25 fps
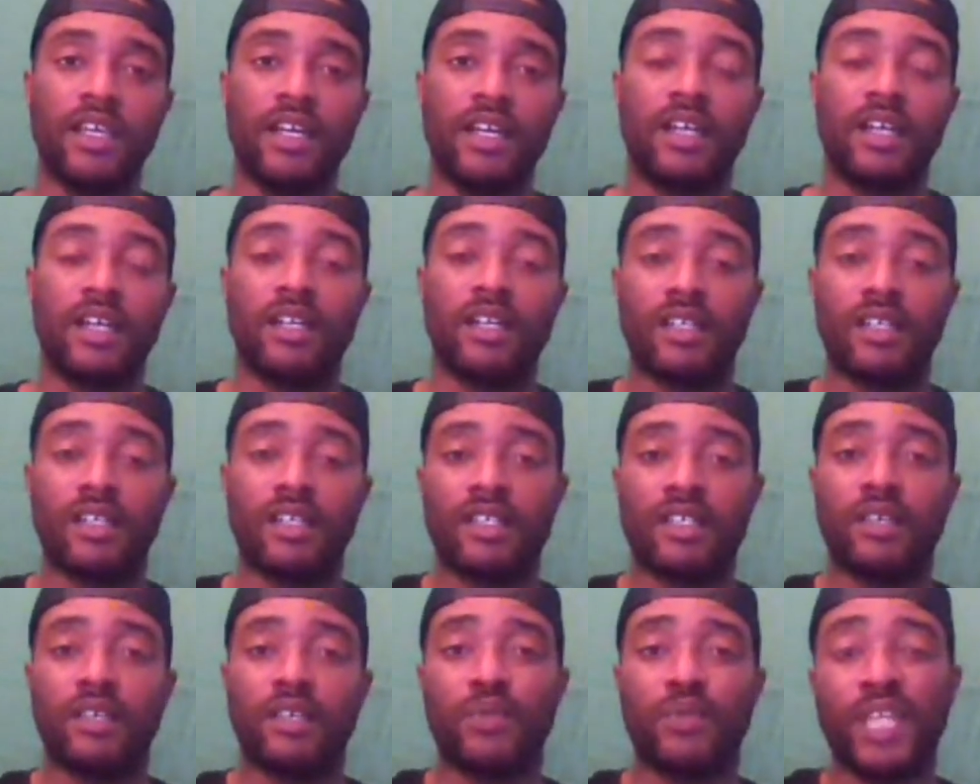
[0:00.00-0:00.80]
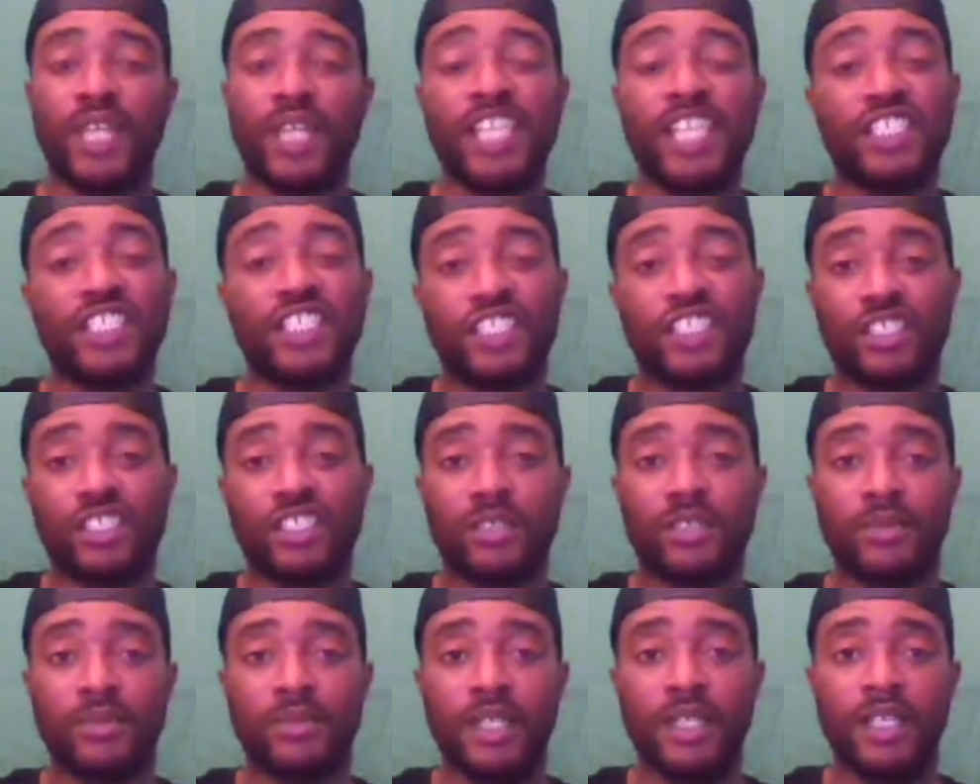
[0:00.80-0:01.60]
A
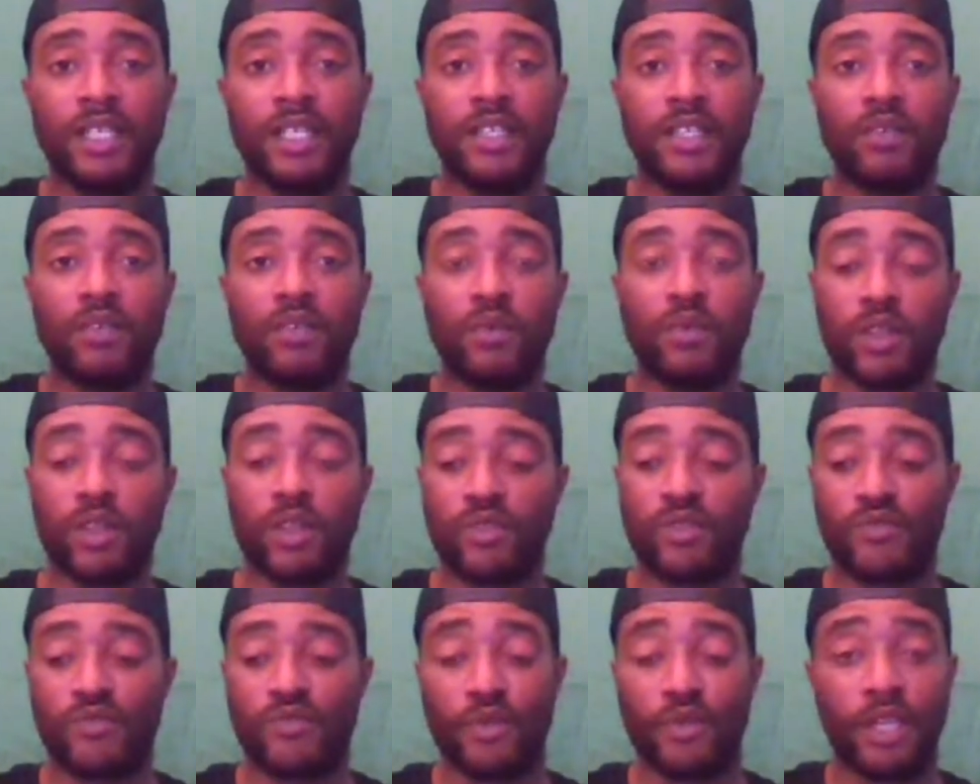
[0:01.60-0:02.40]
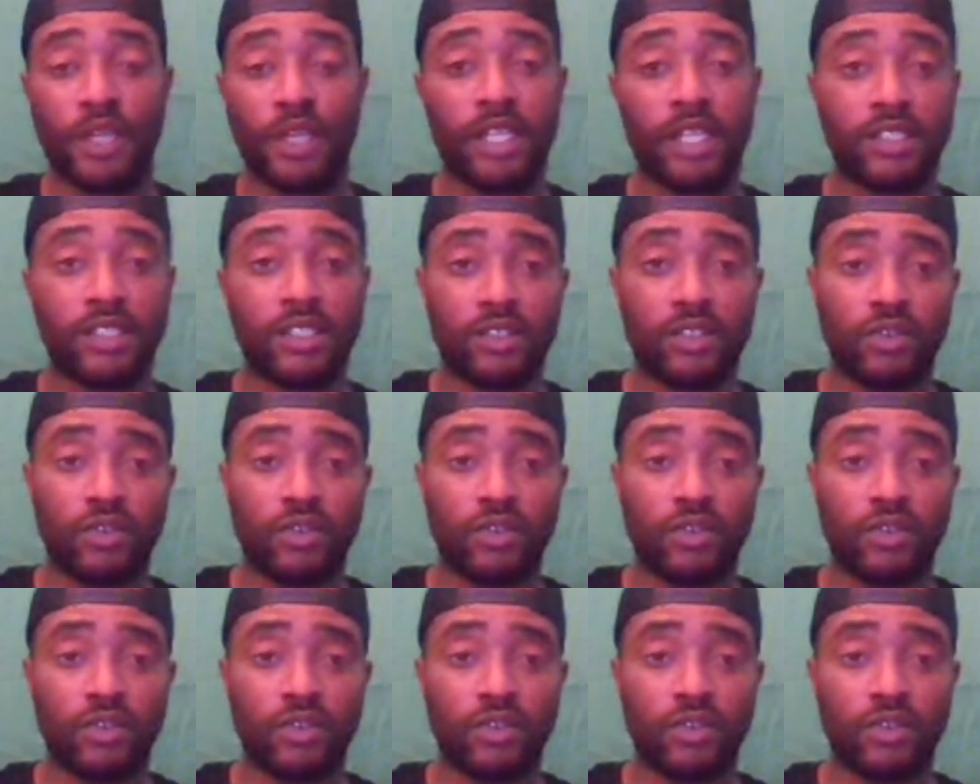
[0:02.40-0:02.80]
relationship, whether friends,